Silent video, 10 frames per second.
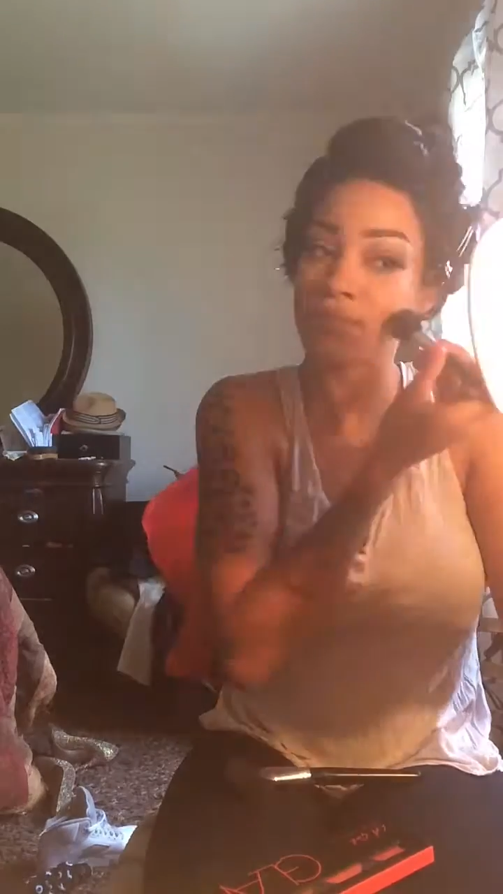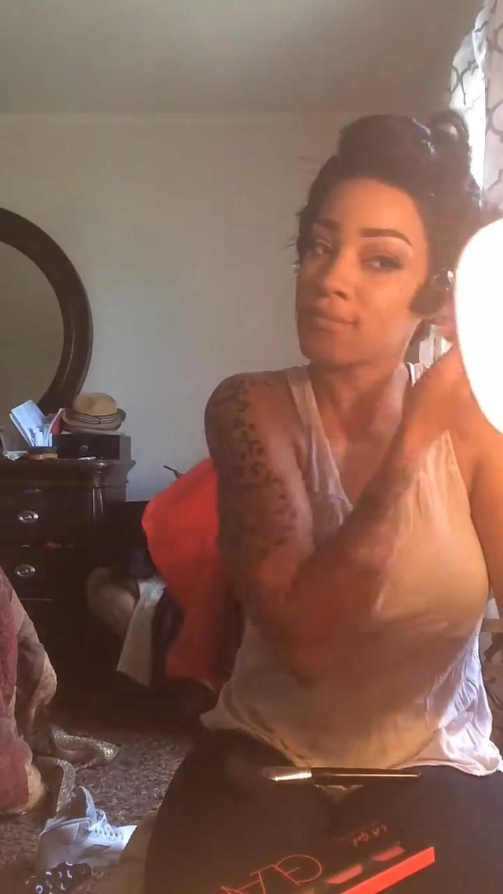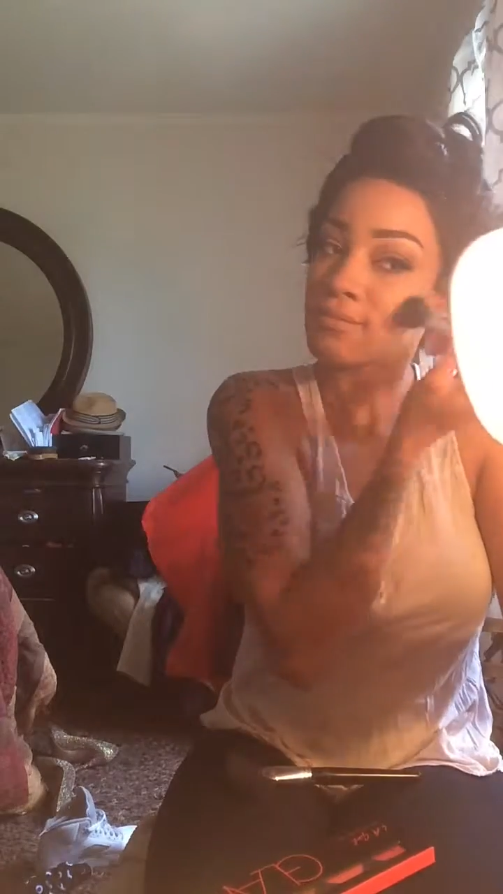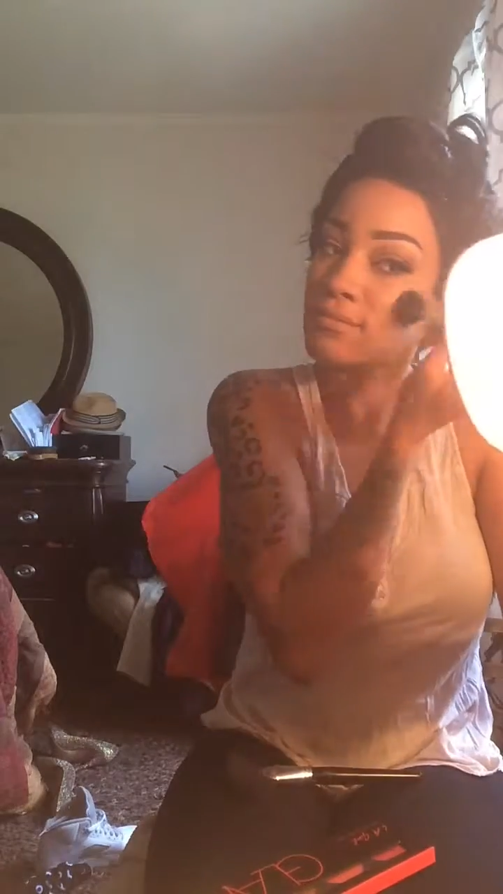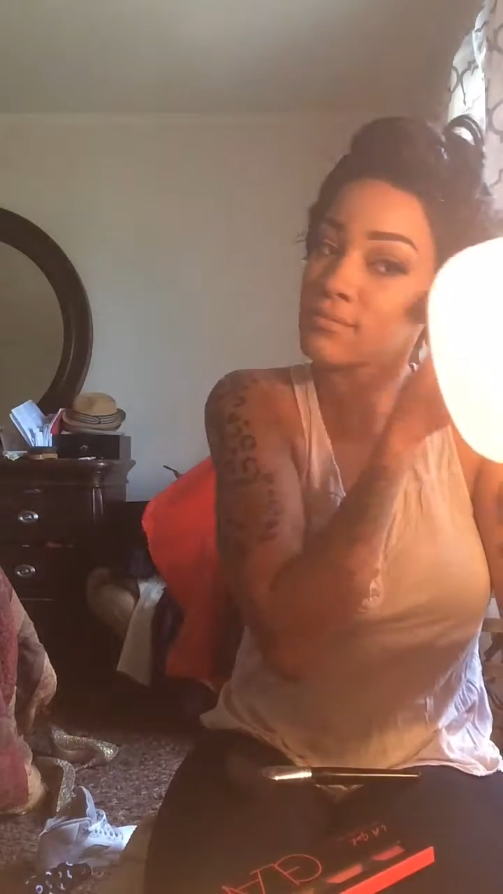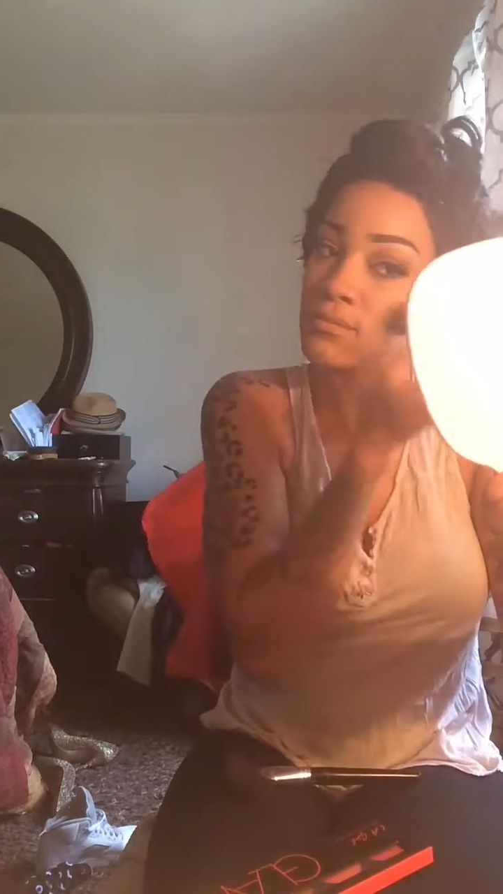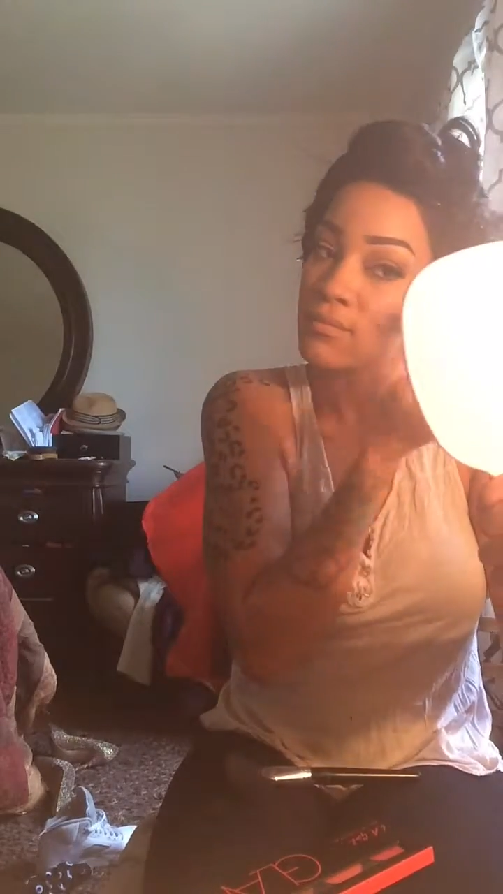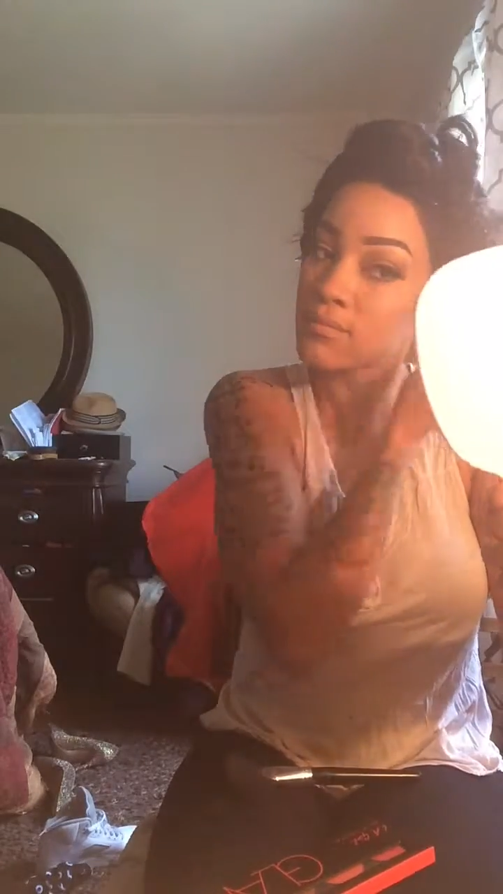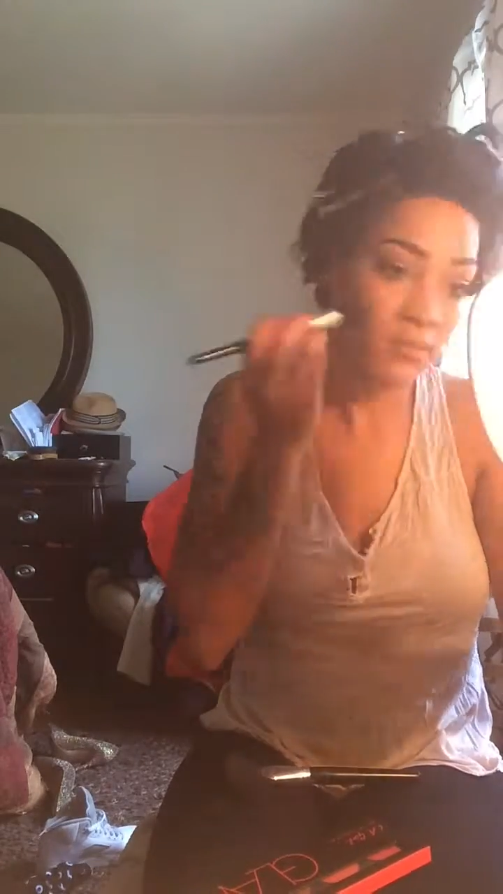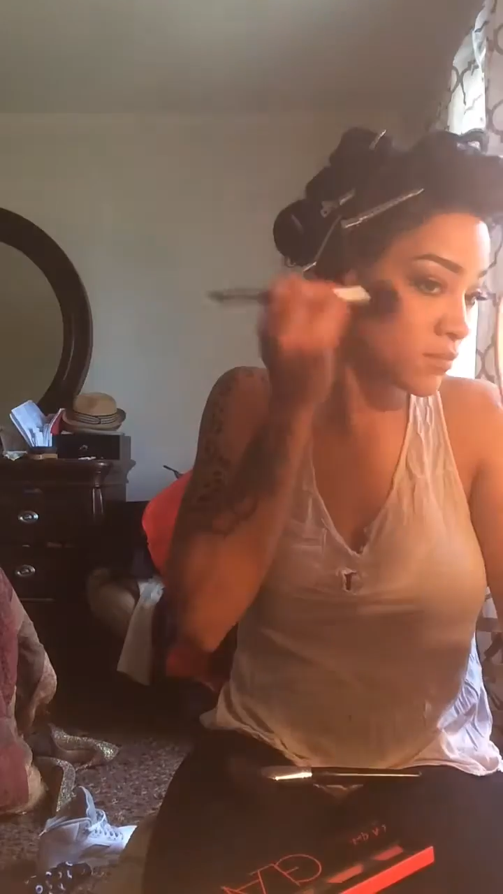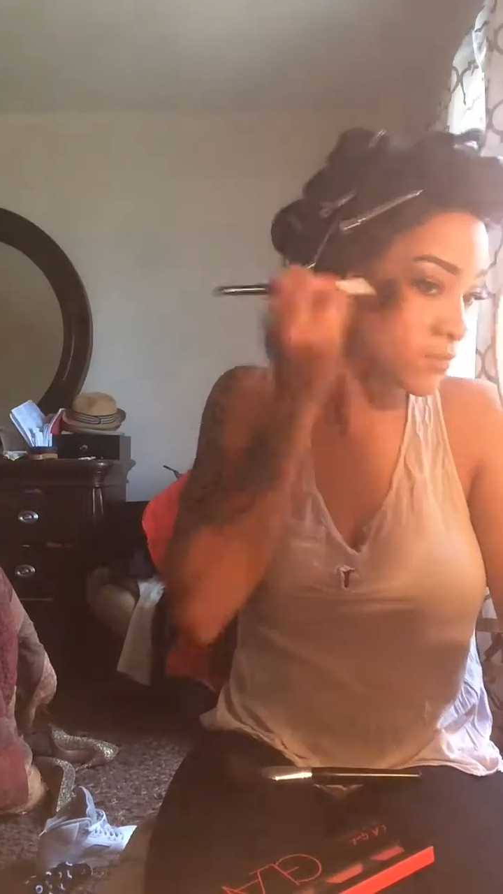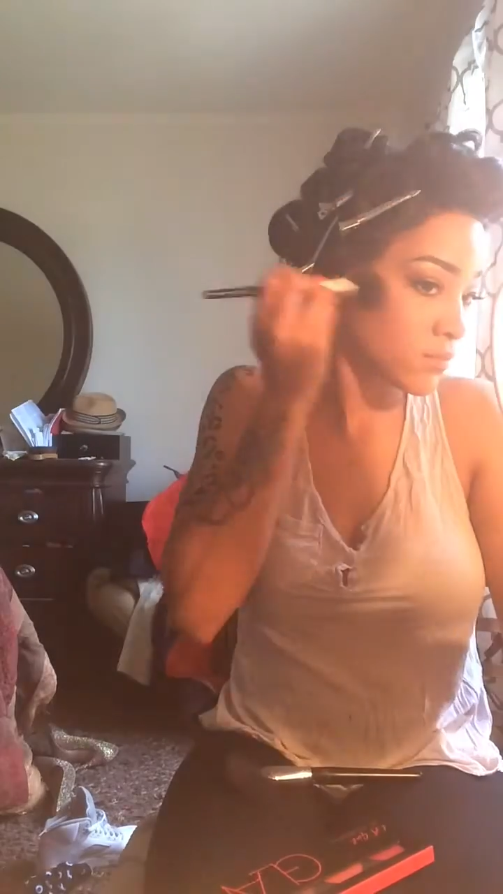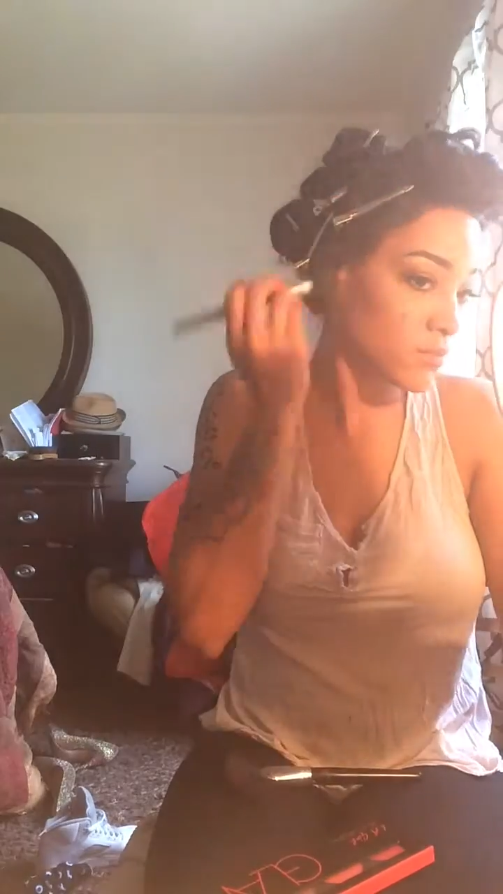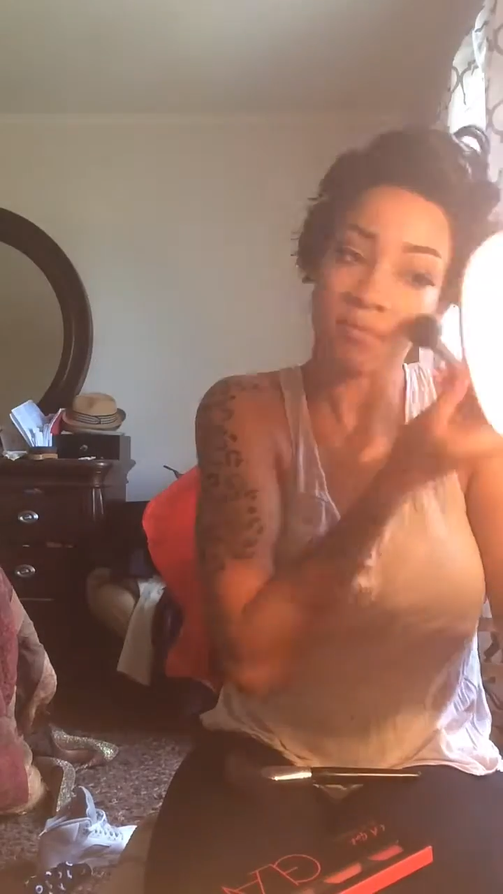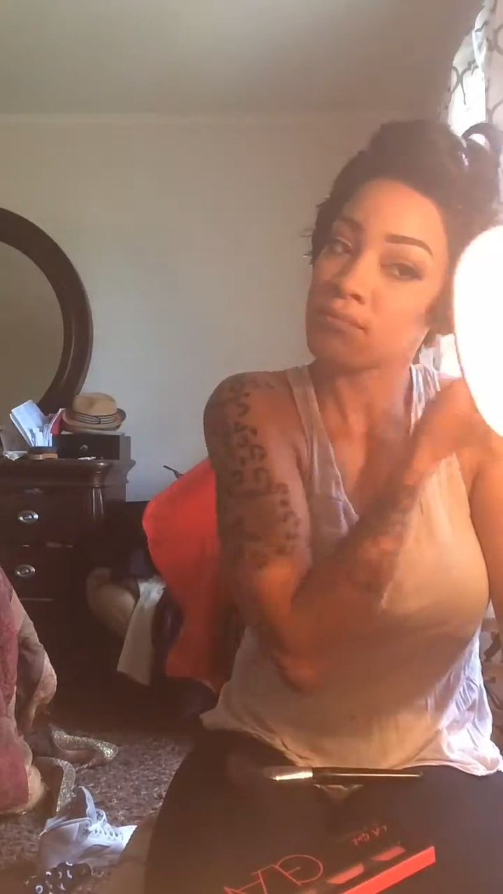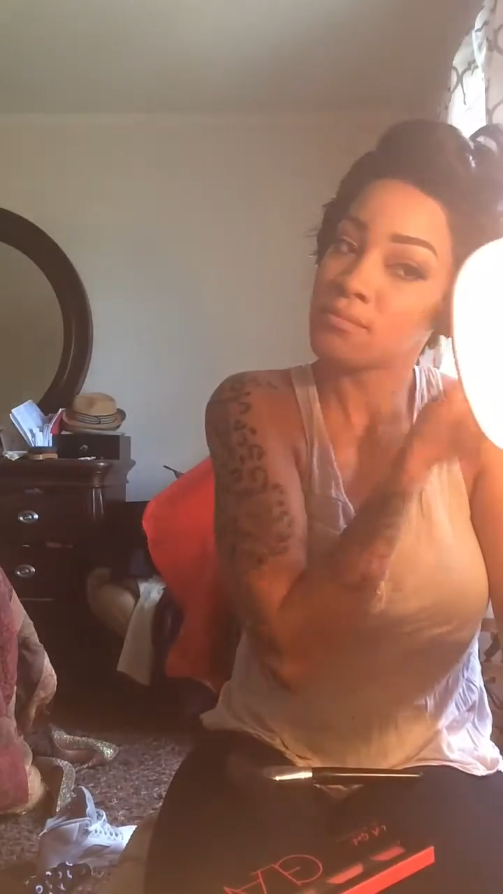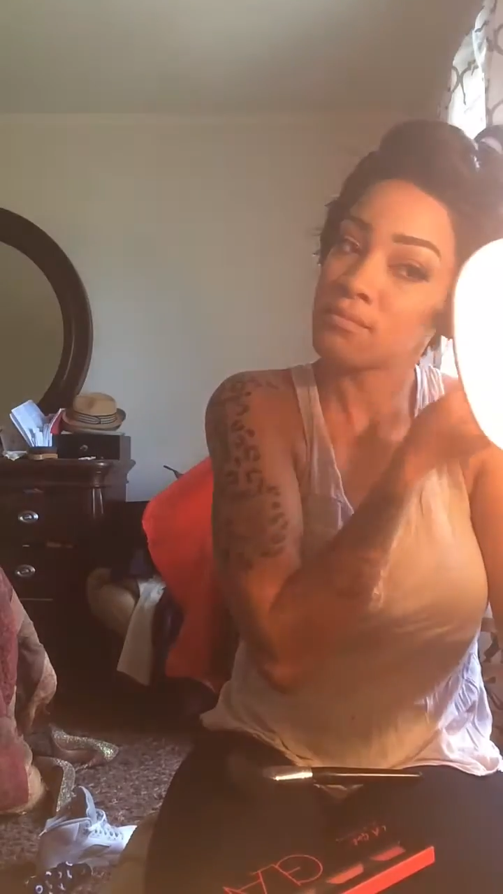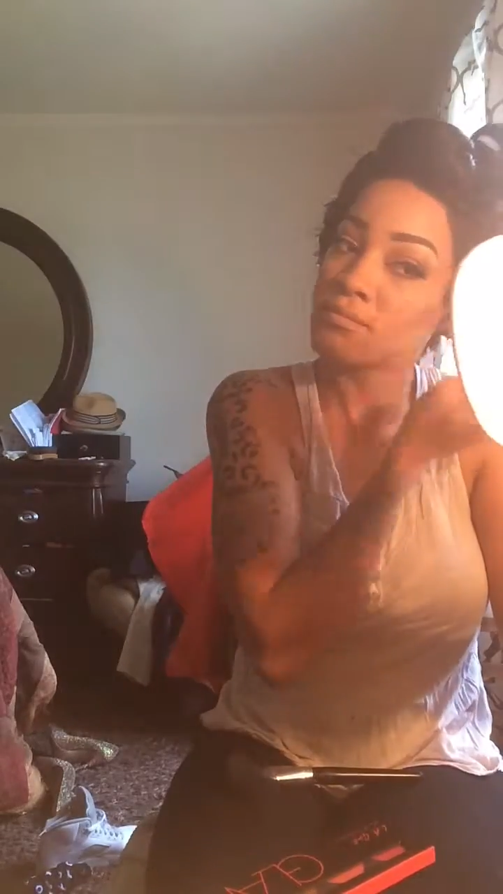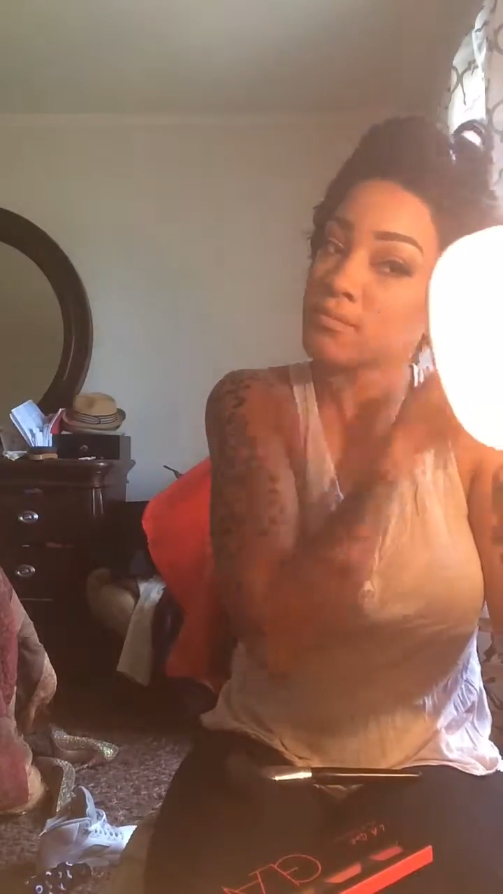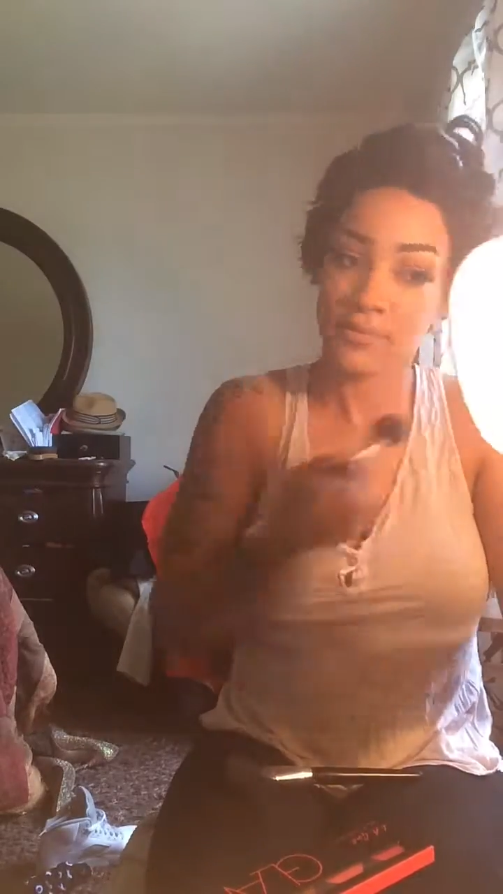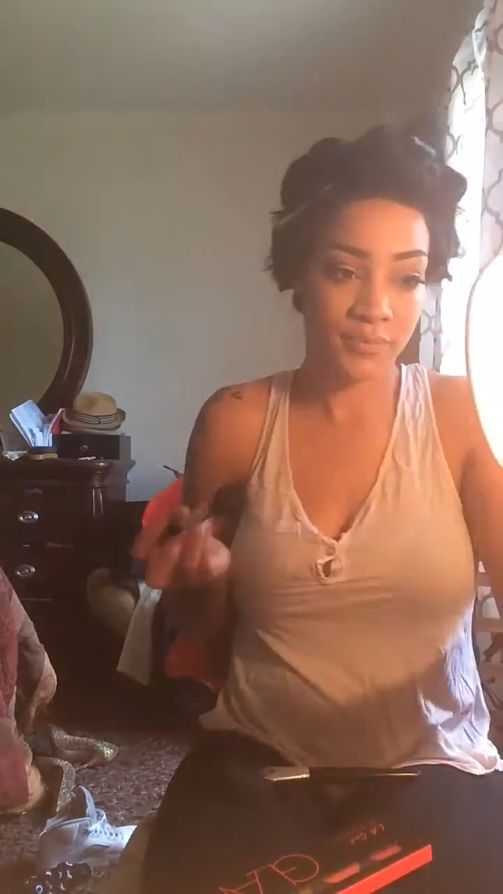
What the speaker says: and just adding that to the cheeks.